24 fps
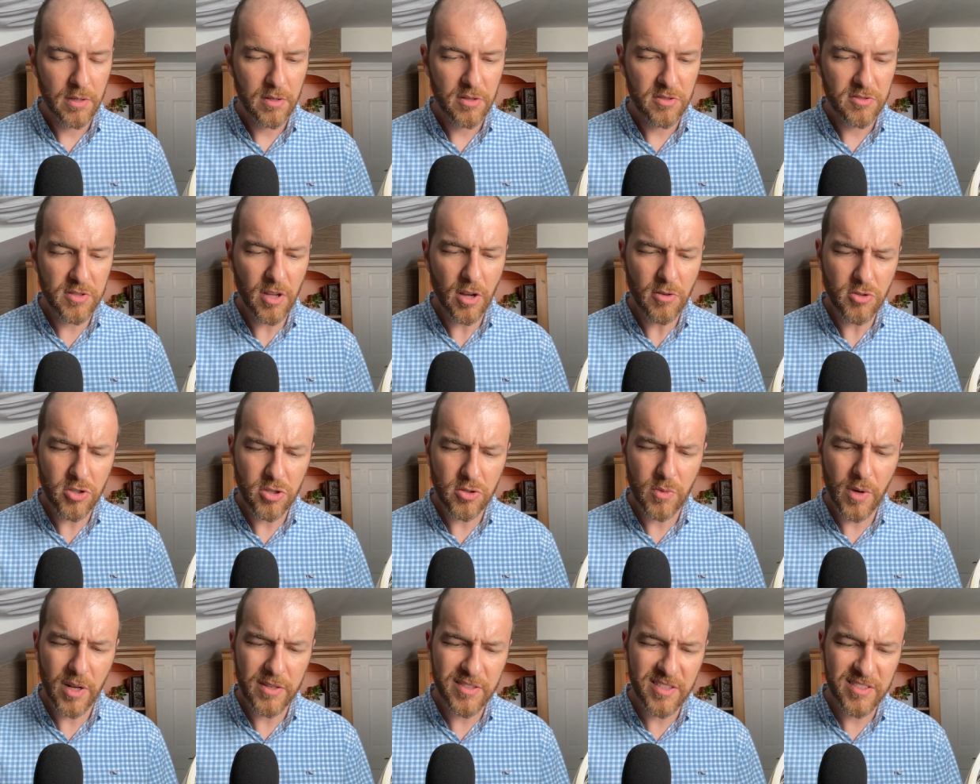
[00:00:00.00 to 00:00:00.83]
Don't you
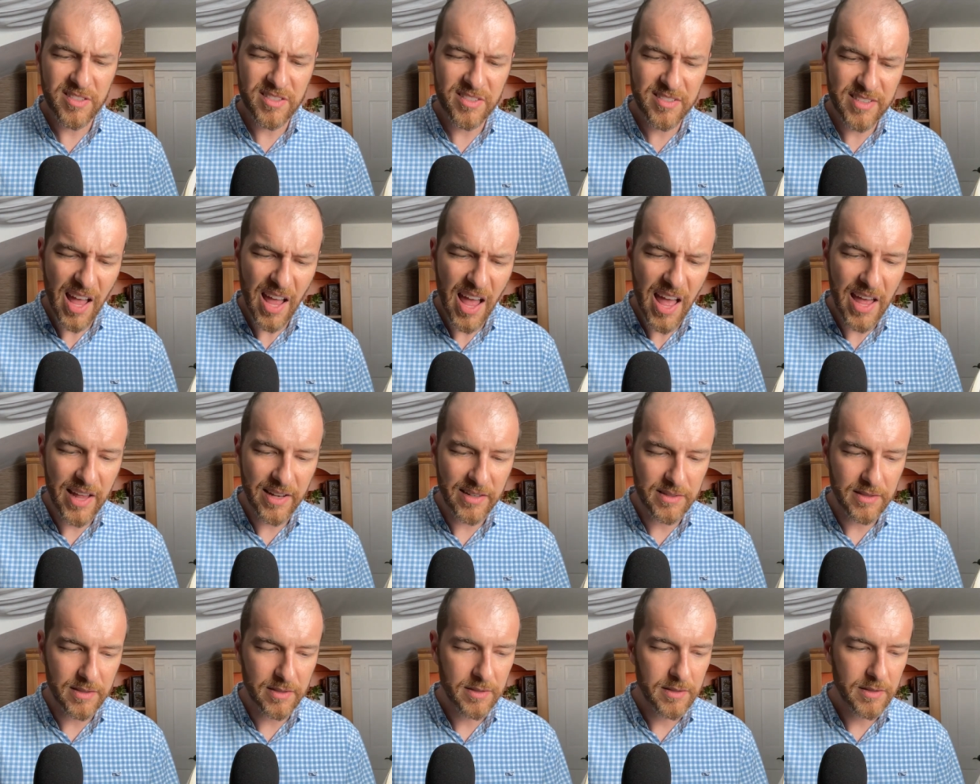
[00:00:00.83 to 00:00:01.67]

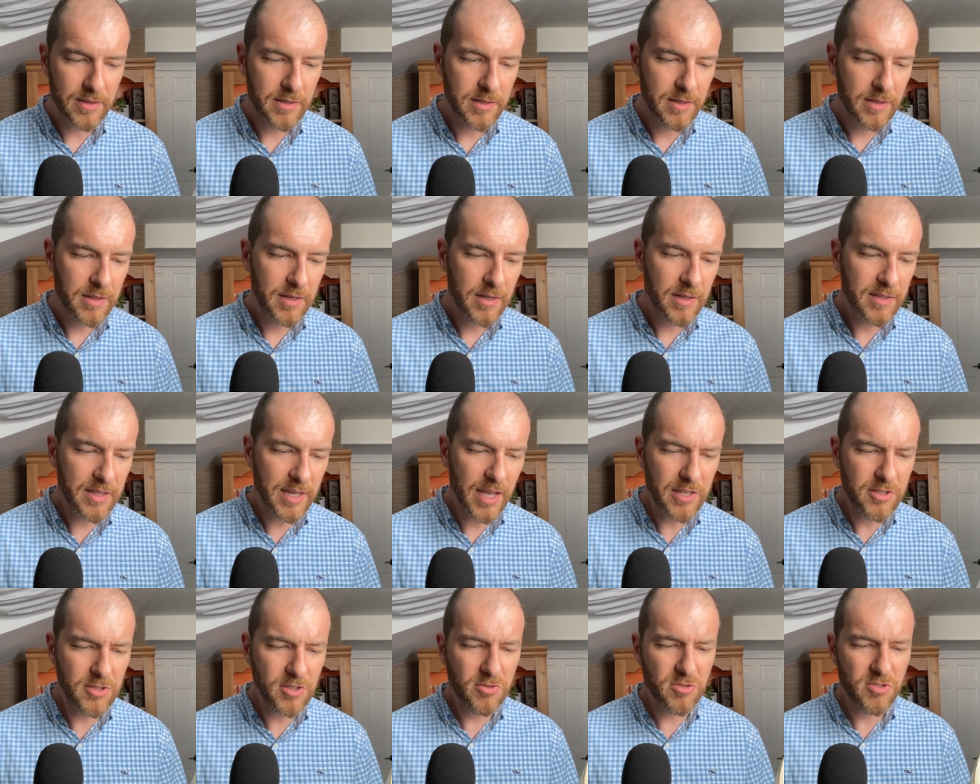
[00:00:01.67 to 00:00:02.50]
understand?
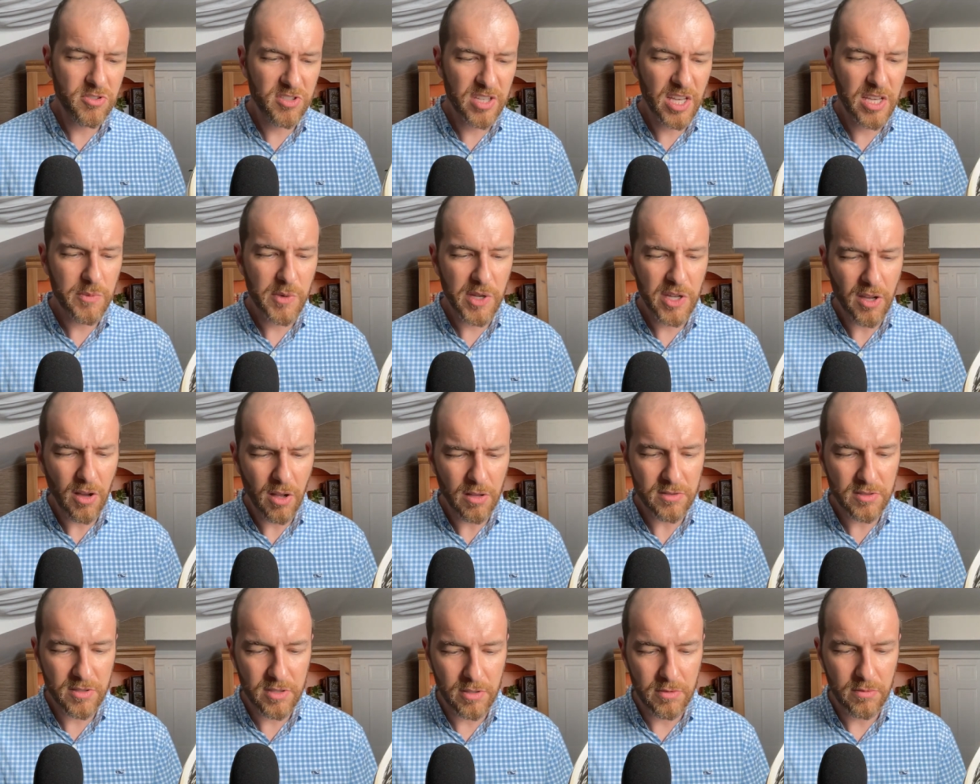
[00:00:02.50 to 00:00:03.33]
Can't you see we ought
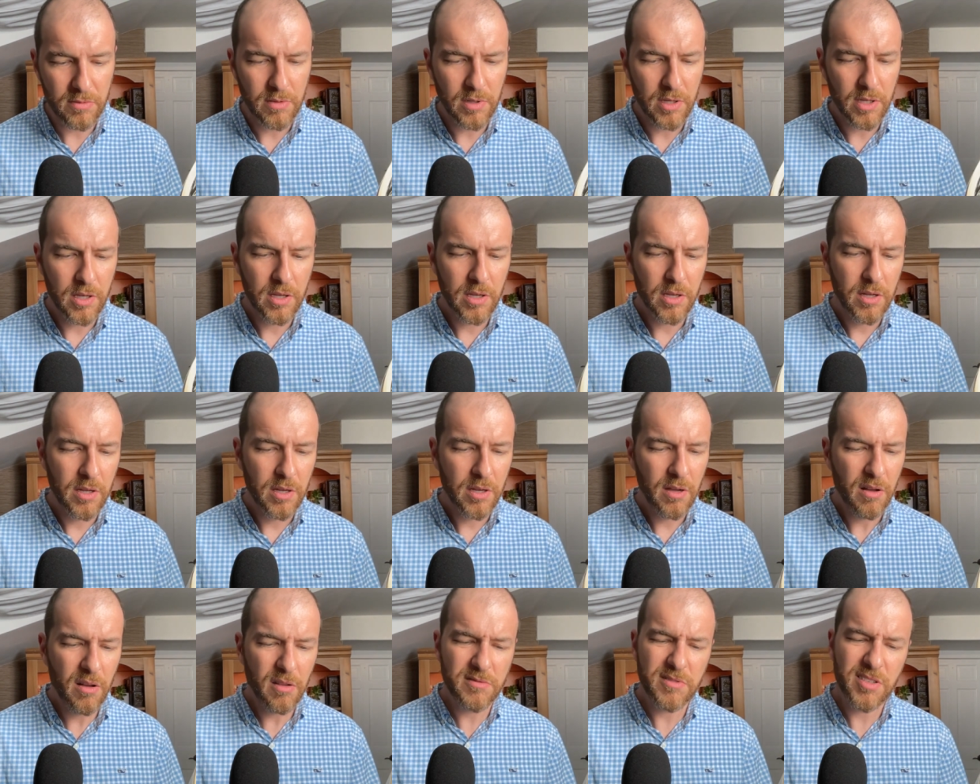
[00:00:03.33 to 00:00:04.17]
to
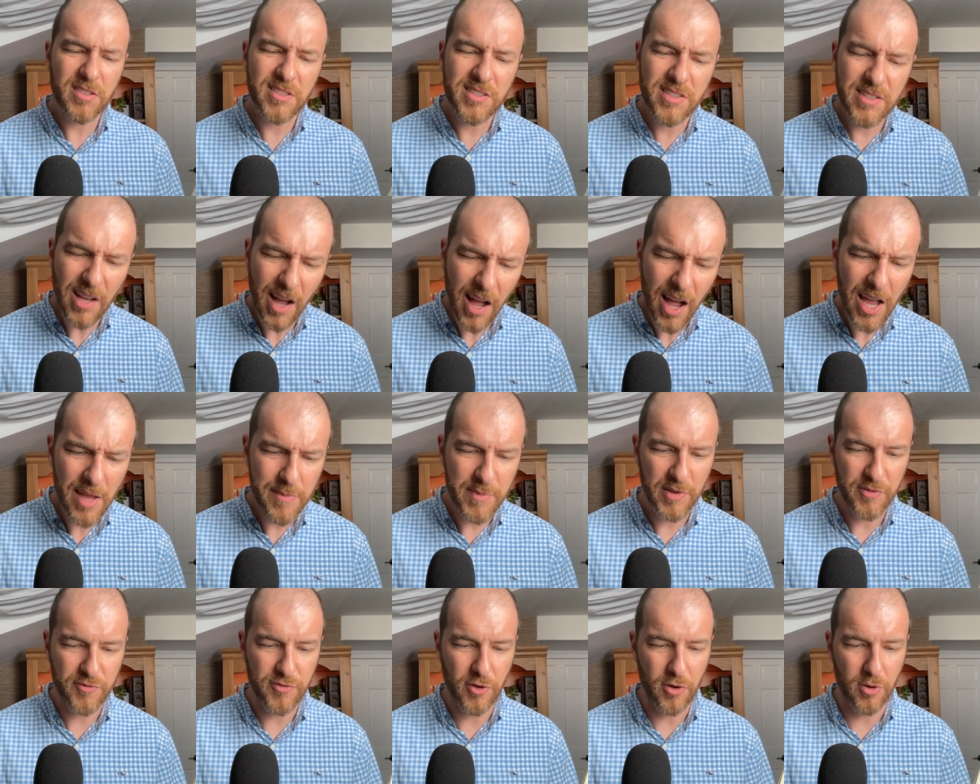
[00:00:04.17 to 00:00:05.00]
die
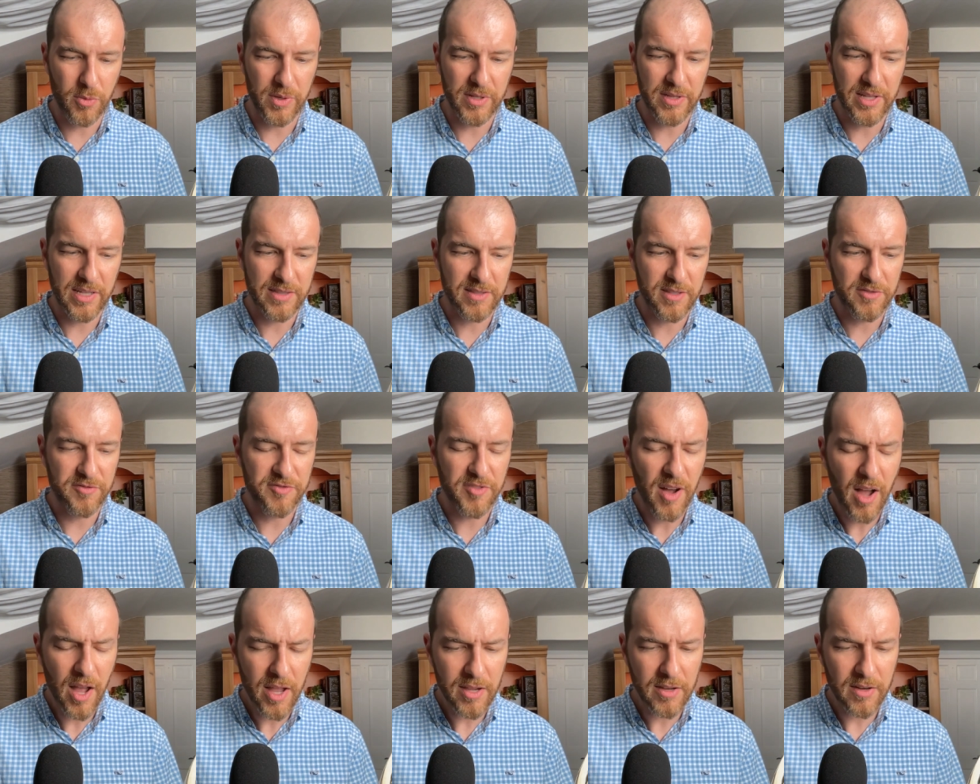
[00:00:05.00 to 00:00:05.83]
before we let the
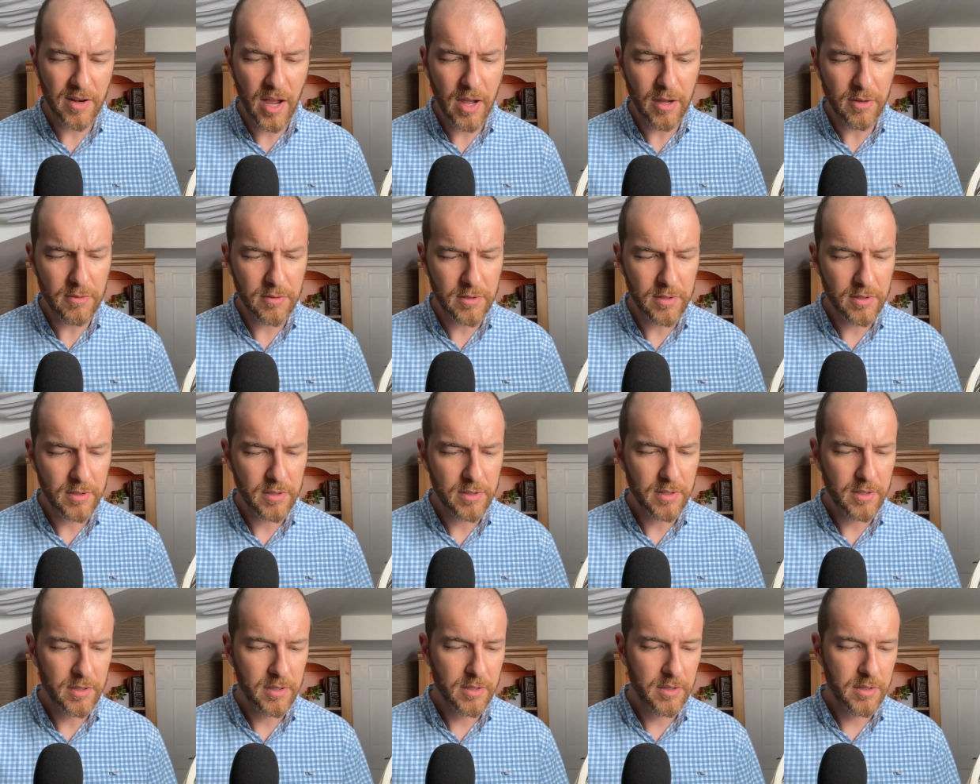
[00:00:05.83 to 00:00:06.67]
fire out?
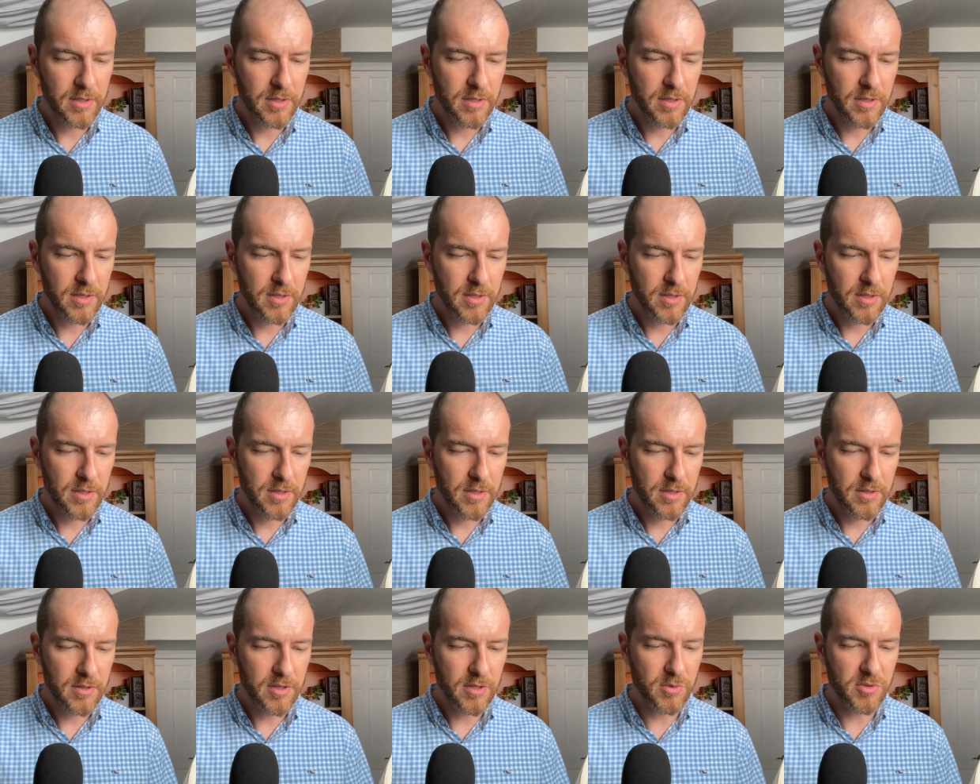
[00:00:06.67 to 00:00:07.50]

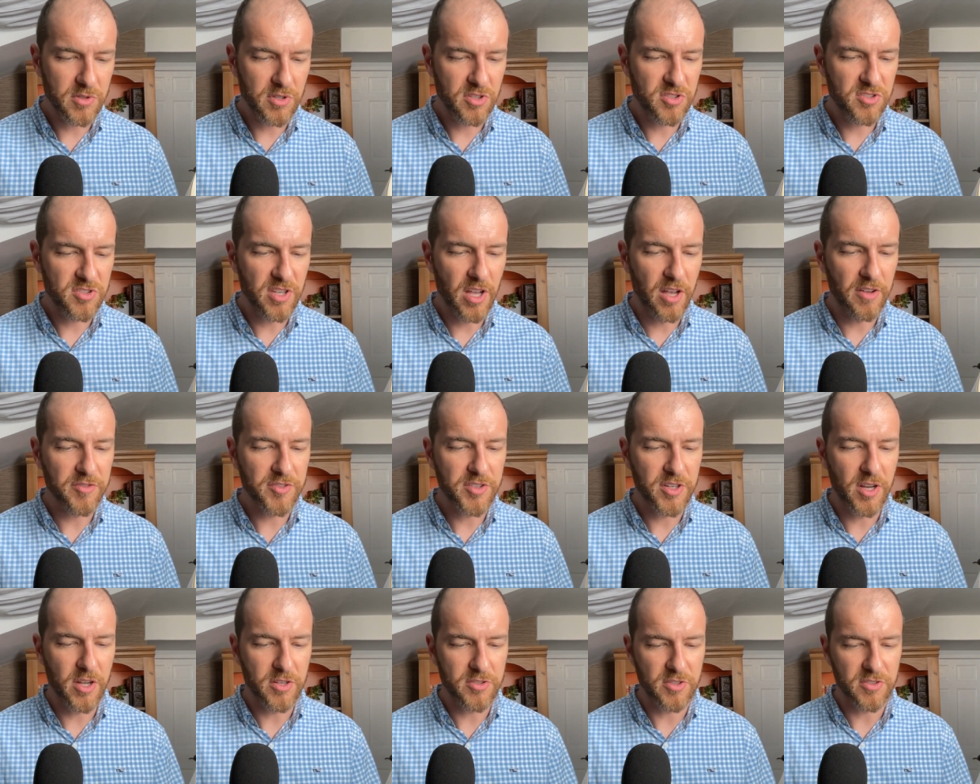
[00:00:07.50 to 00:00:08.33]
There was a
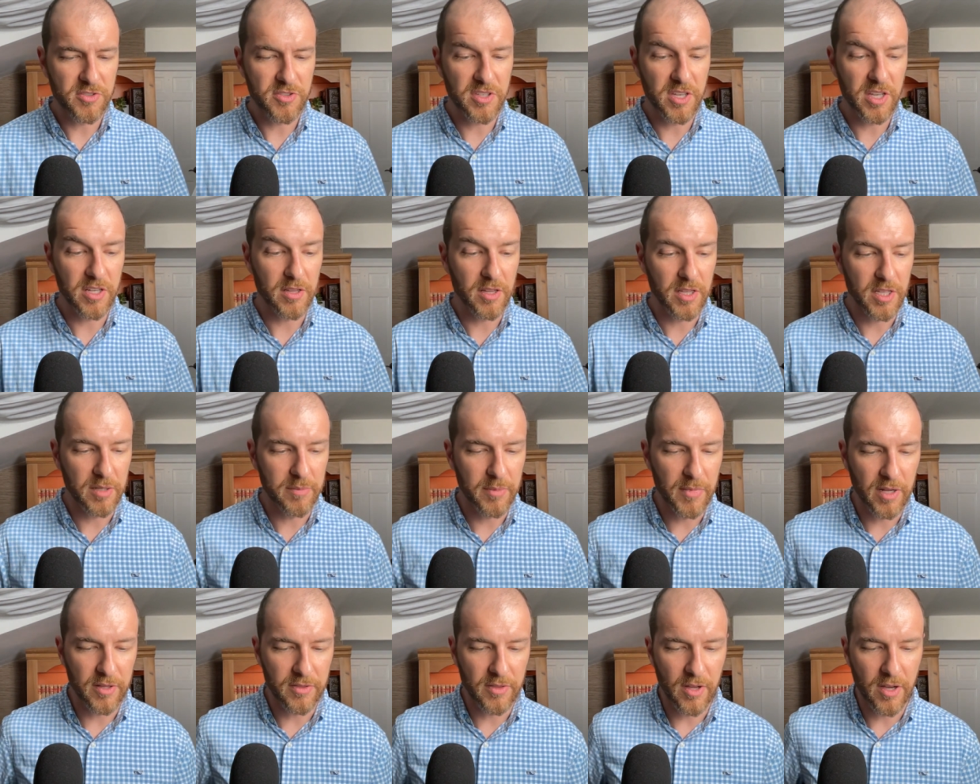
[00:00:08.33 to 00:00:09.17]
self-conscious giggling
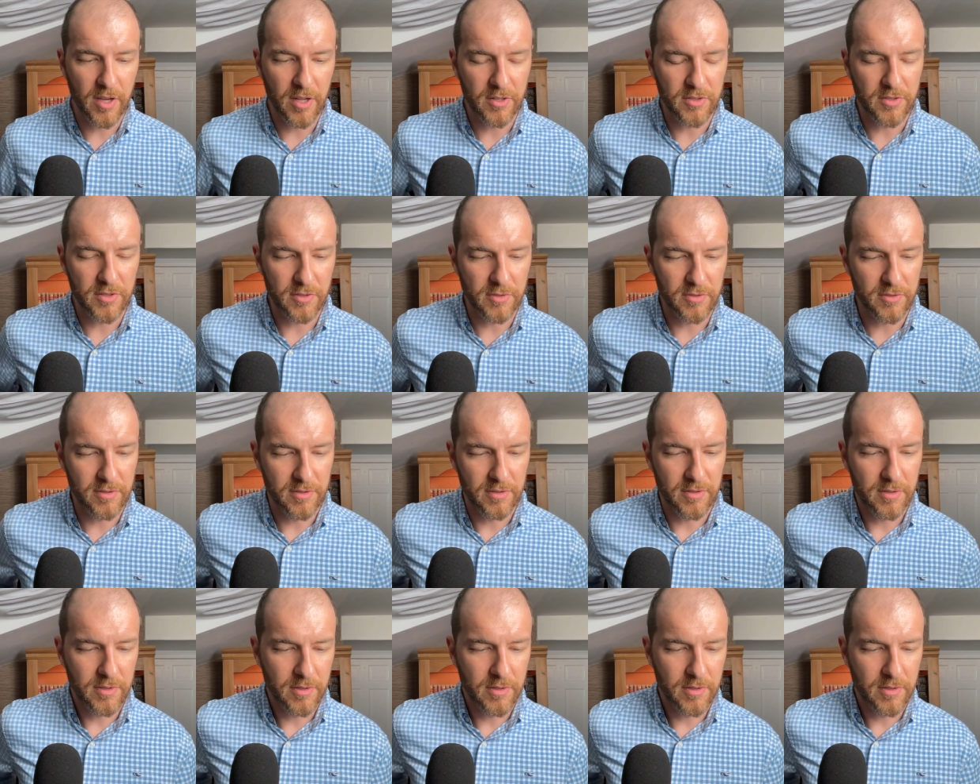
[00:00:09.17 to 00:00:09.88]
among the hunters.